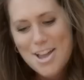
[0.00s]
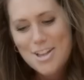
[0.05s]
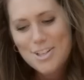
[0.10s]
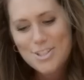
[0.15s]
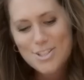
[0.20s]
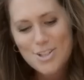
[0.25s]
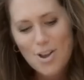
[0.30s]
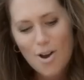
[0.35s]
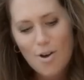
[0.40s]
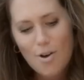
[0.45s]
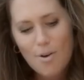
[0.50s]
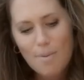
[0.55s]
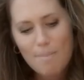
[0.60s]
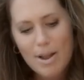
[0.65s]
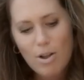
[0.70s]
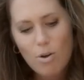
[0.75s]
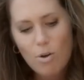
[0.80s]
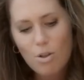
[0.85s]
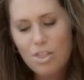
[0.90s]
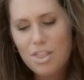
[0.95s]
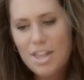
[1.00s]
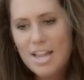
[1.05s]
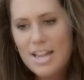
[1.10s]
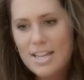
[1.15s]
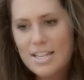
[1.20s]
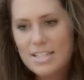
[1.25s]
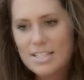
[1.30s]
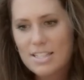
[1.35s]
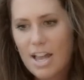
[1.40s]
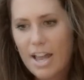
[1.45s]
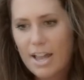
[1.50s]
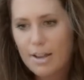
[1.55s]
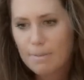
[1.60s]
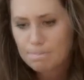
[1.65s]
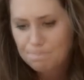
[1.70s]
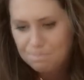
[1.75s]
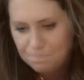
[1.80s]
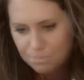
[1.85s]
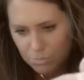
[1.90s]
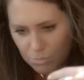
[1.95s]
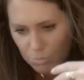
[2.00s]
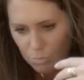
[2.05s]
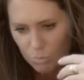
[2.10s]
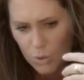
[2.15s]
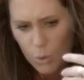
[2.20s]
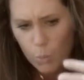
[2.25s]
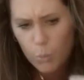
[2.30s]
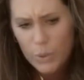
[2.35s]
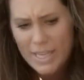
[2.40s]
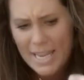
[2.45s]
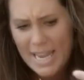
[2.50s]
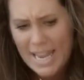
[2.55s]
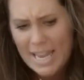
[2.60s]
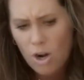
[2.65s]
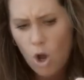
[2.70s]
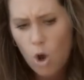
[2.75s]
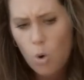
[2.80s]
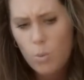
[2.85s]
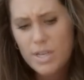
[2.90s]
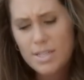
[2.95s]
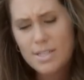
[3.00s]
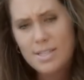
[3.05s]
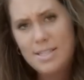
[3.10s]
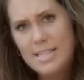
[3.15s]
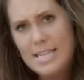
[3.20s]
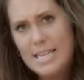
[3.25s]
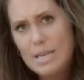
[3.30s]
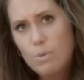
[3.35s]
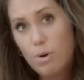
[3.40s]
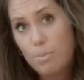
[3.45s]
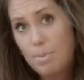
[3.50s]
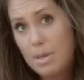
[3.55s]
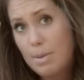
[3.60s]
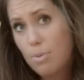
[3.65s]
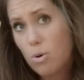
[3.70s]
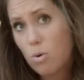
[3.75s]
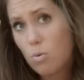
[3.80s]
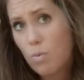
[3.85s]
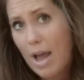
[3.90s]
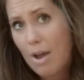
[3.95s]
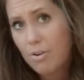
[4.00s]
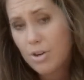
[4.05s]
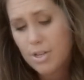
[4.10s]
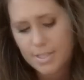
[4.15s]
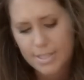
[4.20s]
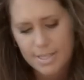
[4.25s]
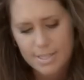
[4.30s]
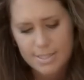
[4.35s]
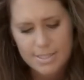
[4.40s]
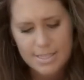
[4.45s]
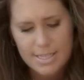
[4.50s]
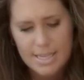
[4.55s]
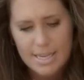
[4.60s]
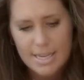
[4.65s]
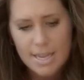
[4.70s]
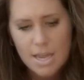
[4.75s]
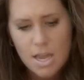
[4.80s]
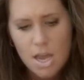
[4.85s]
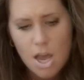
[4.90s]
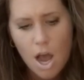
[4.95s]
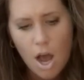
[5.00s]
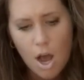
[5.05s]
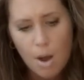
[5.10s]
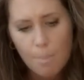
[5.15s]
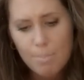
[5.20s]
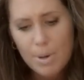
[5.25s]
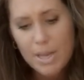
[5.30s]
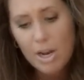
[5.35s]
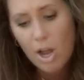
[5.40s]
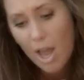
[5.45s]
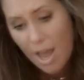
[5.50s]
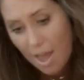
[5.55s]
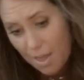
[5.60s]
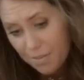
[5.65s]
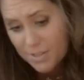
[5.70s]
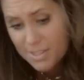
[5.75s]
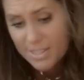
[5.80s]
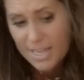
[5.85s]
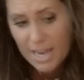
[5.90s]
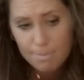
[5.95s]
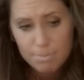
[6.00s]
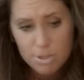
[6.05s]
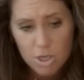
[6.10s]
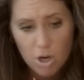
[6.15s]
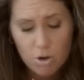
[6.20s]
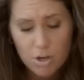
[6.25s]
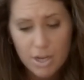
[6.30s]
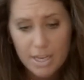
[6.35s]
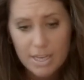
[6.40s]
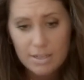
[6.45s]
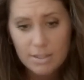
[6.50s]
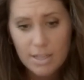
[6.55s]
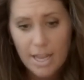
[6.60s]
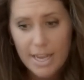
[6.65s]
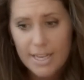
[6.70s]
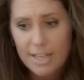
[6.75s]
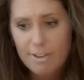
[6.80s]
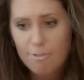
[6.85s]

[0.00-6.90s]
So my whole thing is like, we can't always see what people around us can see. But at the same token, like,